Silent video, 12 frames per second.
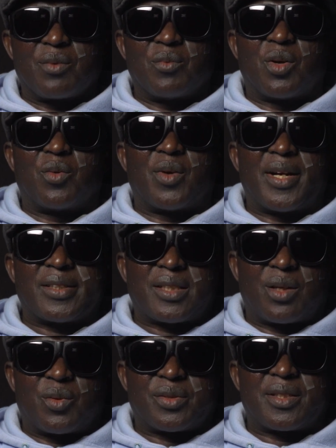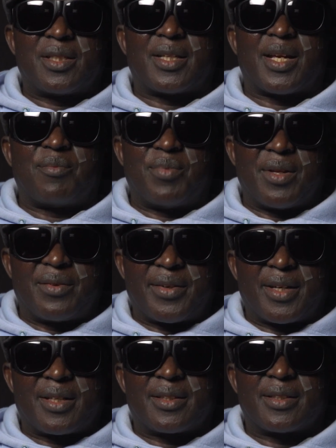But whilst I was in
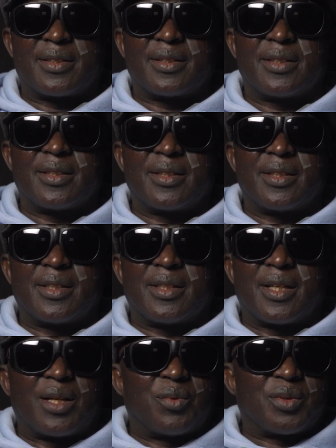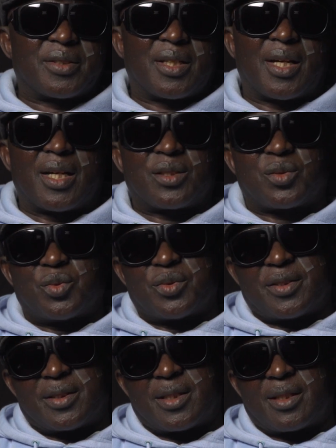Liberia, I was a high school
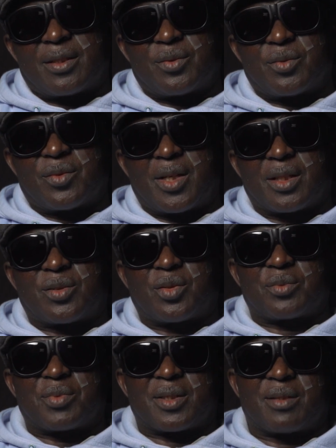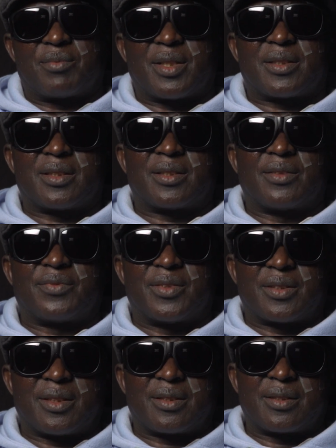teacher where I taught mathematics and
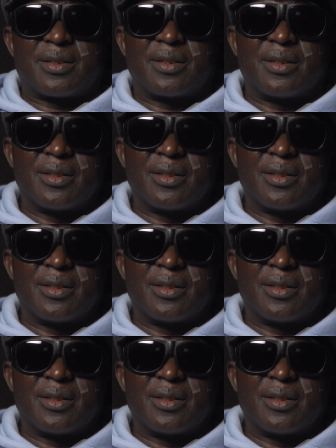physics